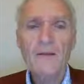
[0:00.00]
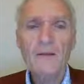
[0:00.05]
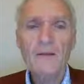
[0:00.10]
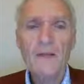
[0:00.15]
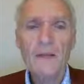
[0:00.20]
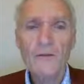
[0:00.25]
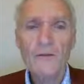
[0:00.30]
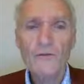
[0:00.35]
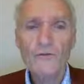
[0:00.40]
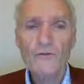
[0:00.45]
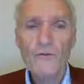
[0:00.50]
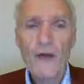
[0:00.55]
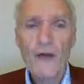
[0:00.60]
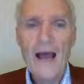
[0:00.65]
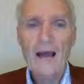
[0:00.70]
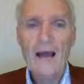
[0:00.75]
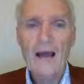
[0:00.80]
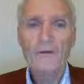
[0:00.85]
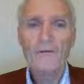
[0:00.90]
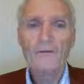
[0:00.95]
in these
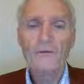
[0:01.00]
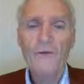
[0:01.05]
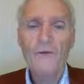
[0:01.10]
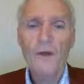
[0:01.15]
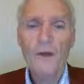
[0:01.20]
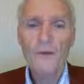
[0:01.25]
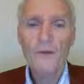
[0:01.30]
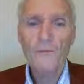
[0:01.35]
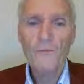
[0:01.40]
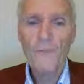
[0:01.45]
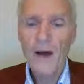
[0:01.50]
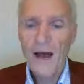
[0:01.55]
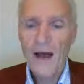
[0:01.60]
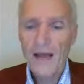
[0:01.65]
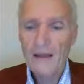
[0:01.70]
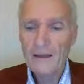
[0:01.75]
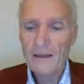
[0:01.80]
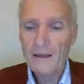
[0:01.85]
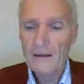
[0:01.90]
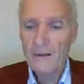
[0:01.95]
tracts
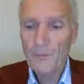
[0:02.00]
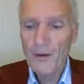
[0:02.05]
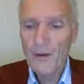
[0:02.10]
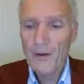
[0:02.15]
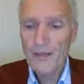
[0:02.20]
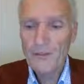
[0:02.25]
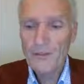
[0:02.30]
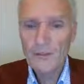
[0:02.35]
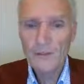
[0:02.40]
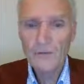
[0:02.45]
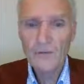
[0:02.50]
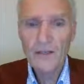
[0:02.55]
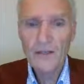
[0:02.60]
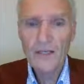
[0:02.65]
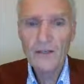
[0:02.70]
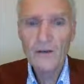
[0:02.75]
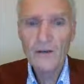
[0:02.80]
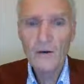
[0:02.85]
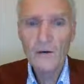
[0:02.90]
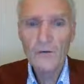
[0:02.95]
by the presence of
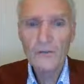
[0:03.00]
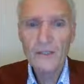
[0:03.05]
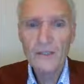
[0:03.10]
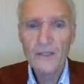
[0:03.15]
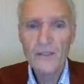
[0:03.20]
ketones,